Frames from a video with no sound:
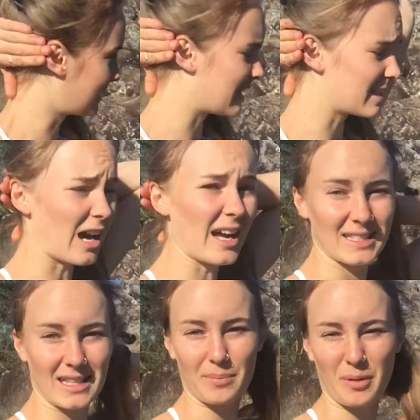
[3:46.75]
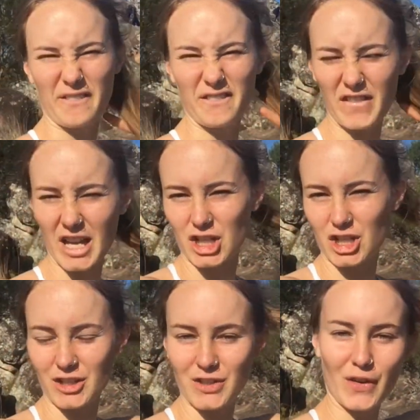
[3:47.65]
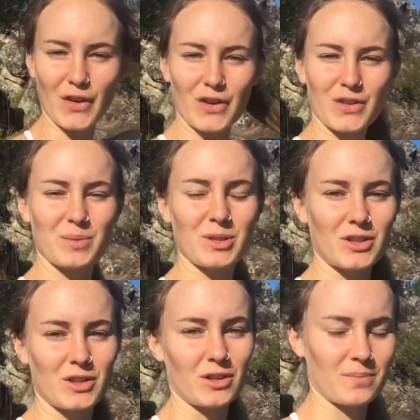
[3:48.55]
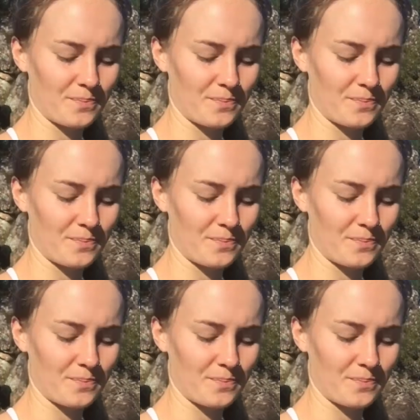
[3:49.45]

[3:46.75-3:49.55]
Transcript: these guys like perfectionist photos, which is good.